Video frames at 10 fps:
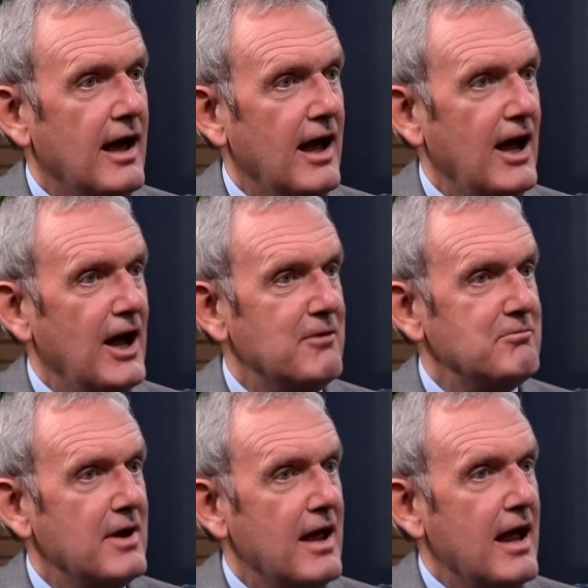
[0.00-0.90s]

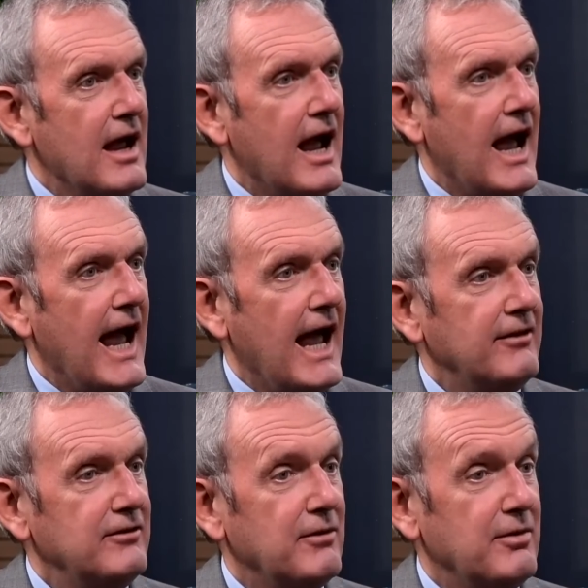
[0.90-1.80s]

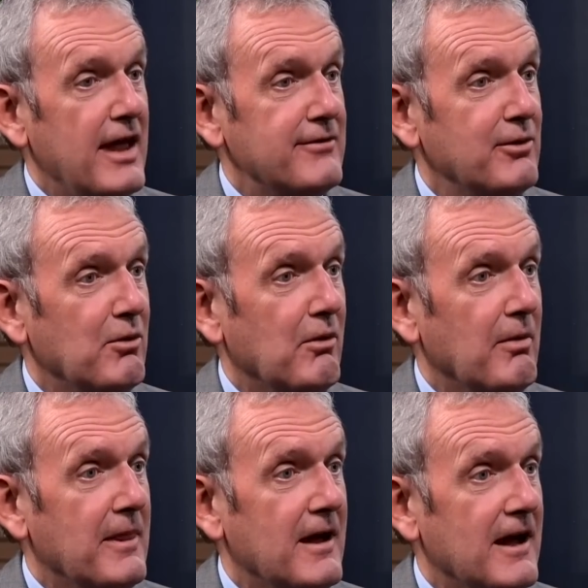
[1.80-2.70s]
And therefore,